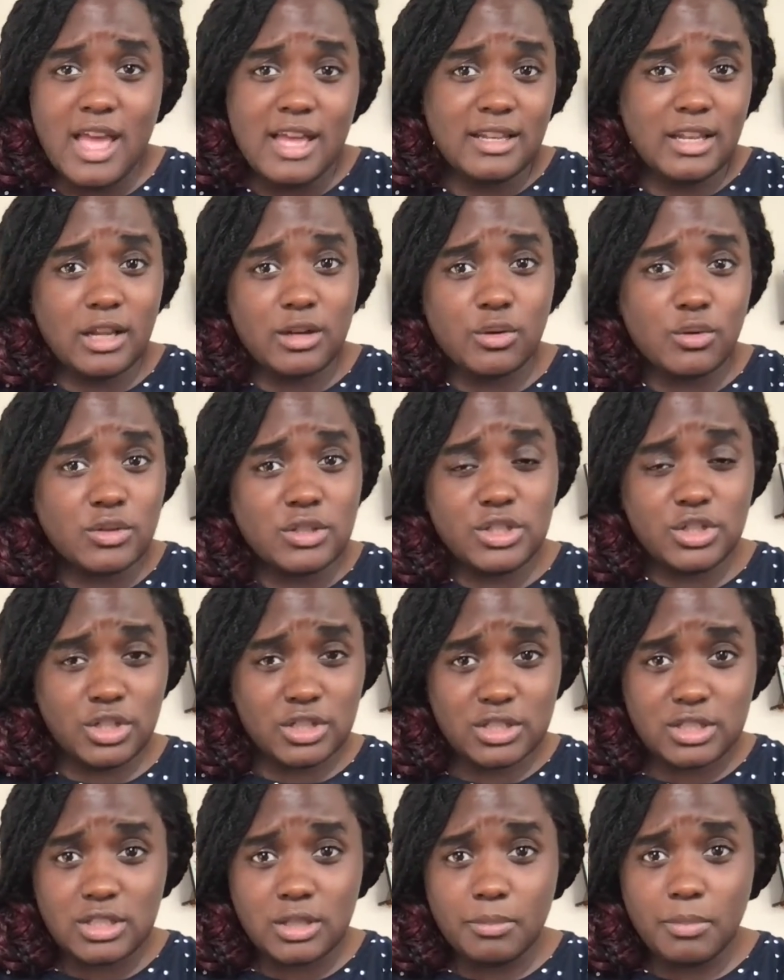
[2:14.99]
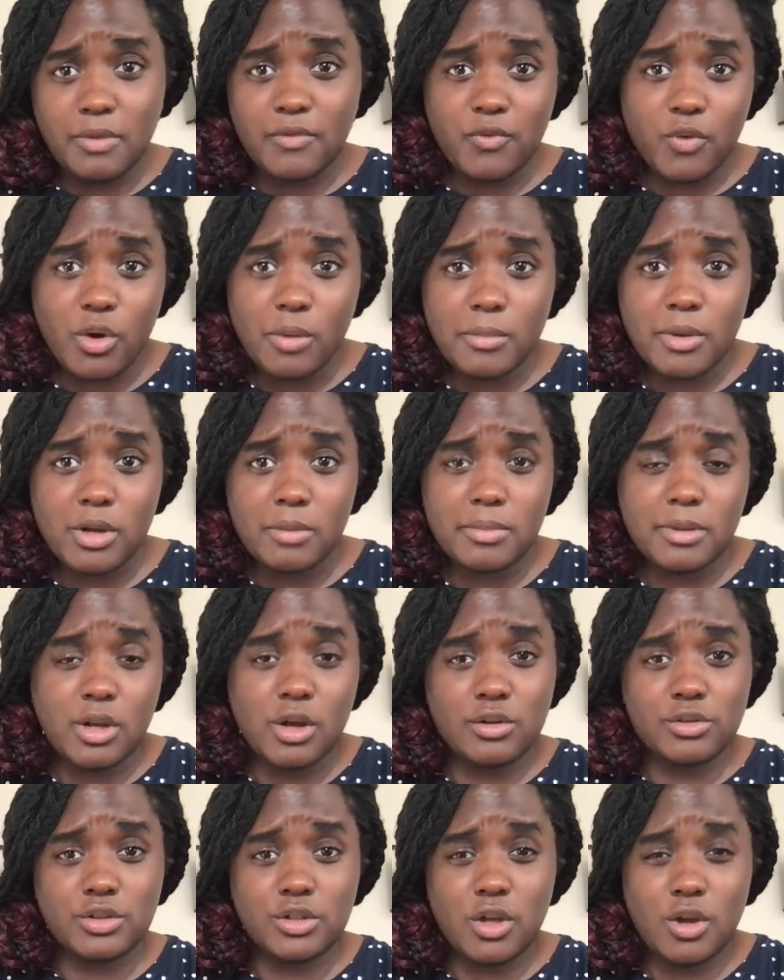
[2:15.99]
not only just as a performer, but
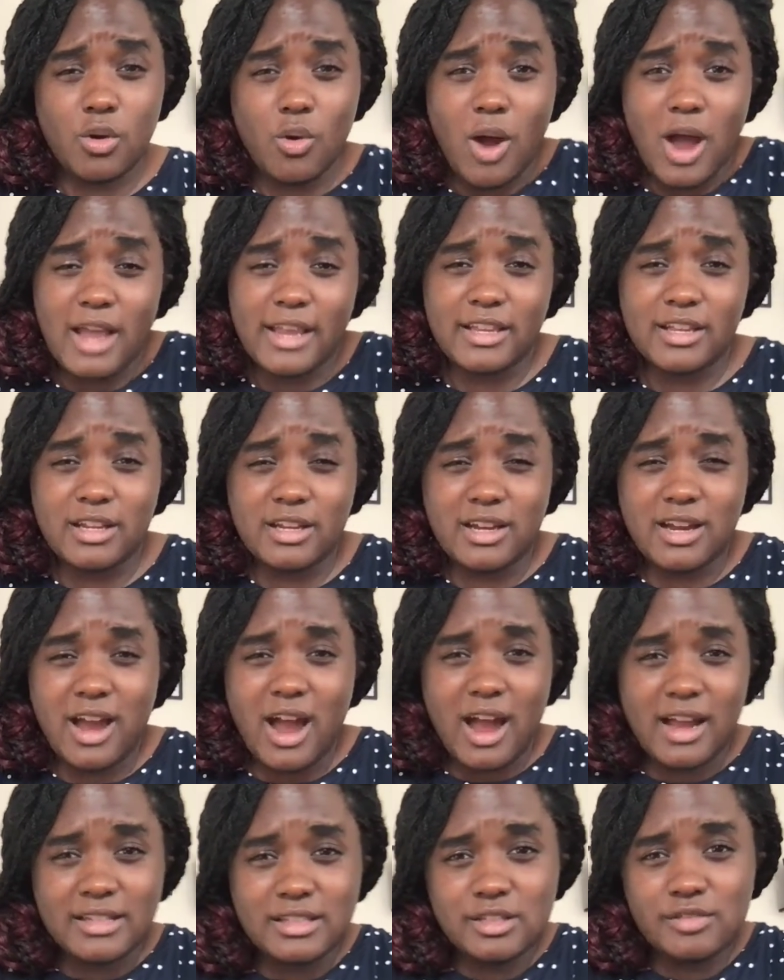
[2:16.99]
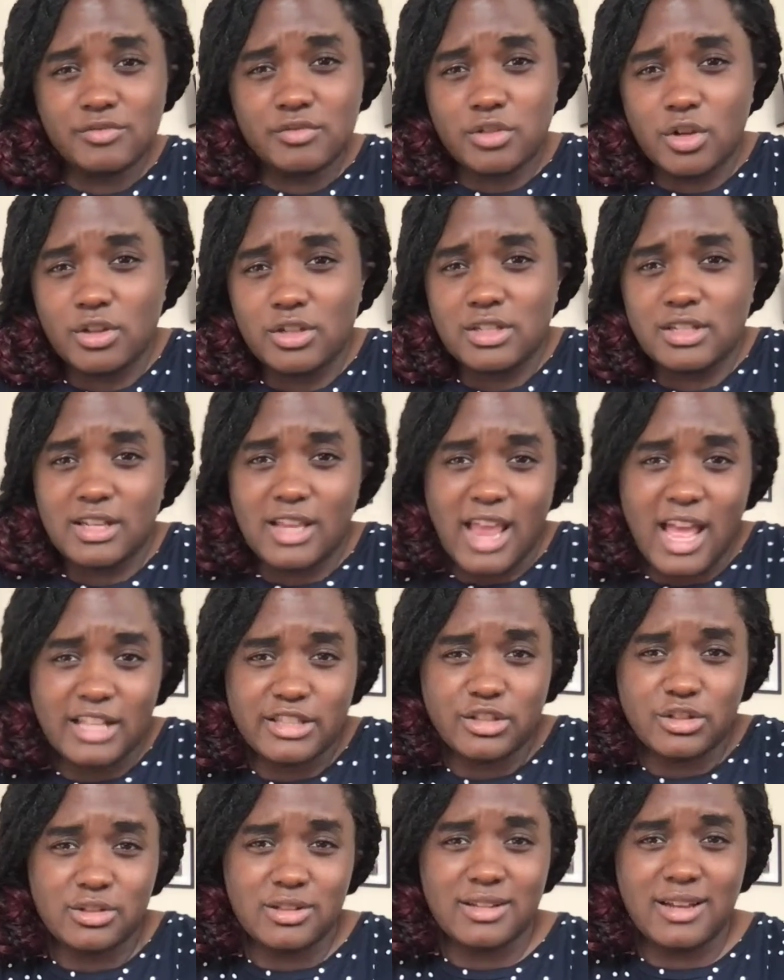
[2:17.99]
also I kind of started to
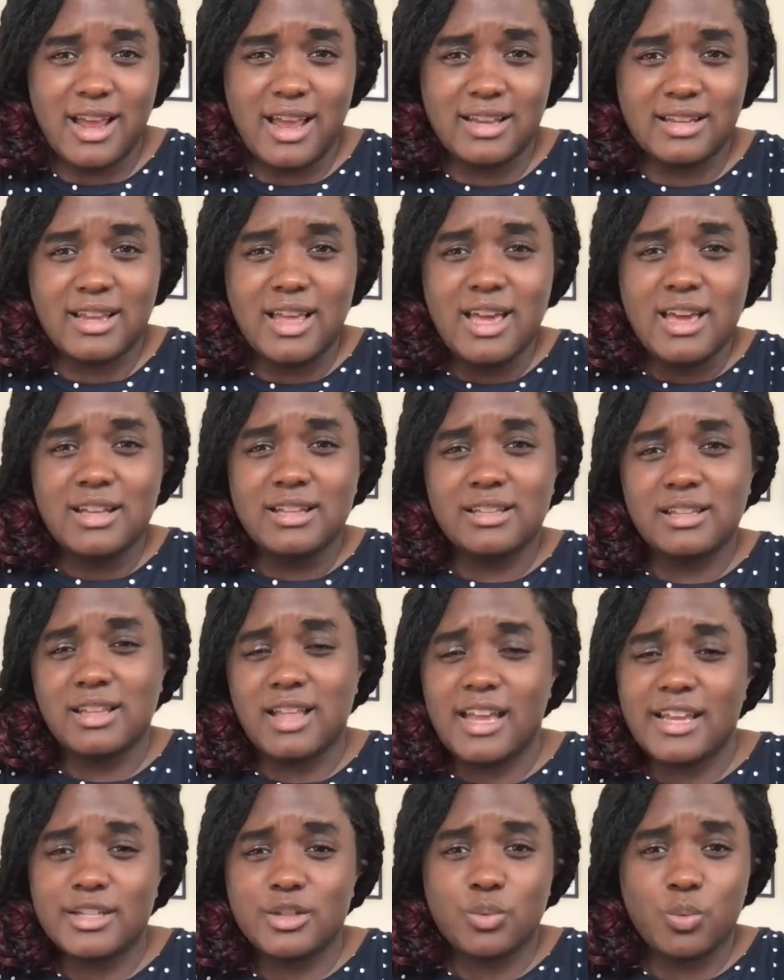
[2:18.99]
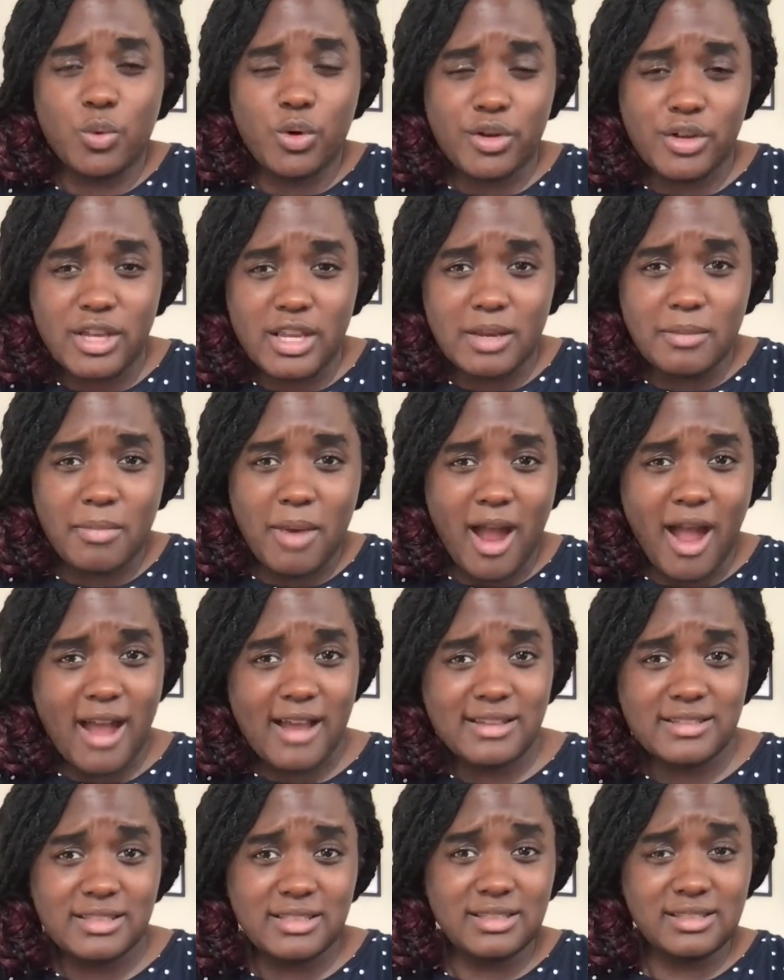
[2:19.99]
gather that I liked working
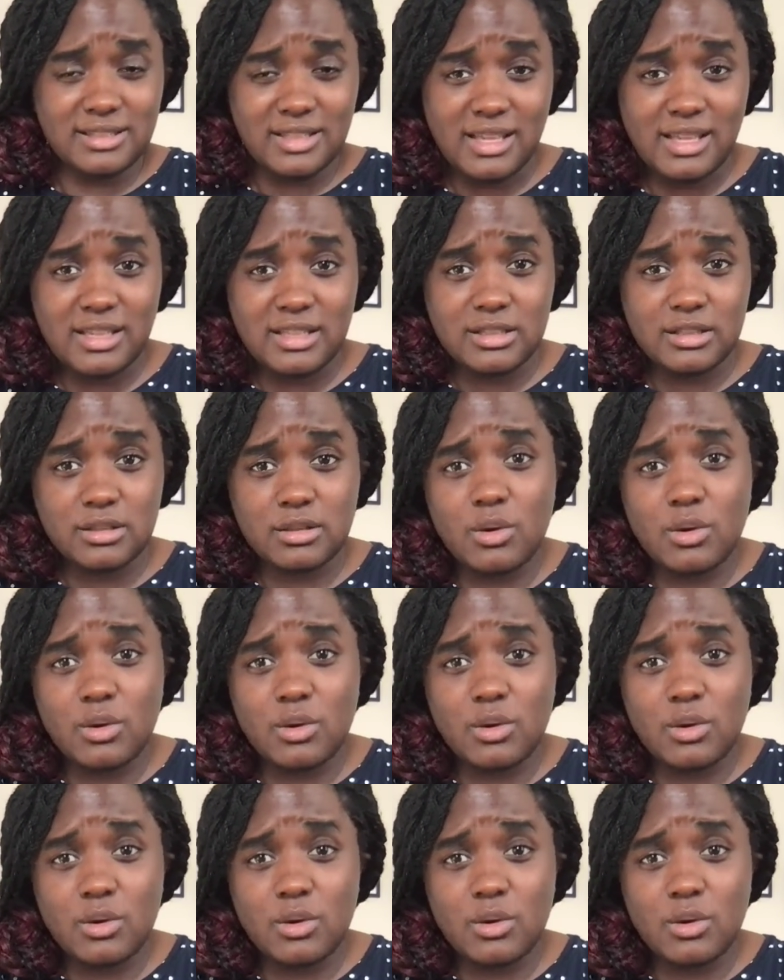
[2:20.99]
behind the scenes.